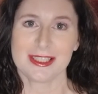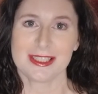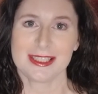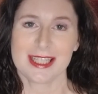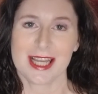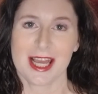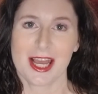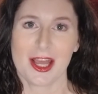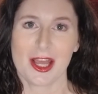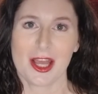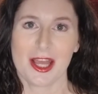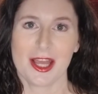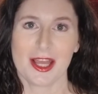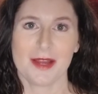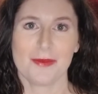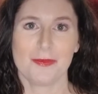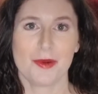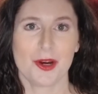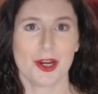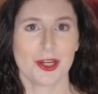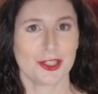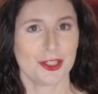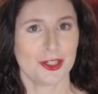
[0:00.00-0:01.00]

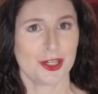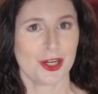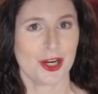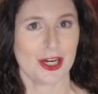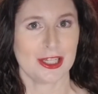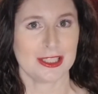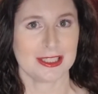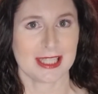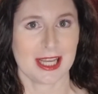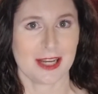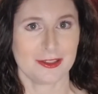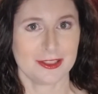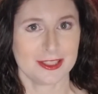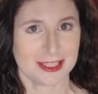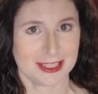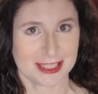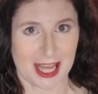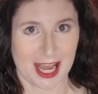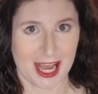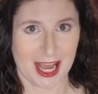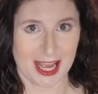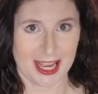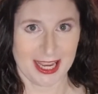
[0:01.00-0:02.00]
park your cars
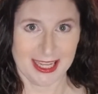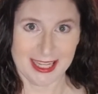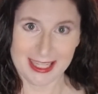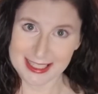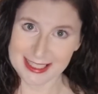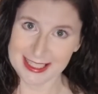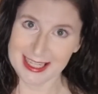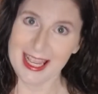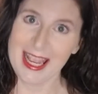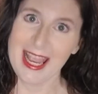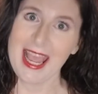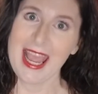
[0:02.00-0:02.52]
outside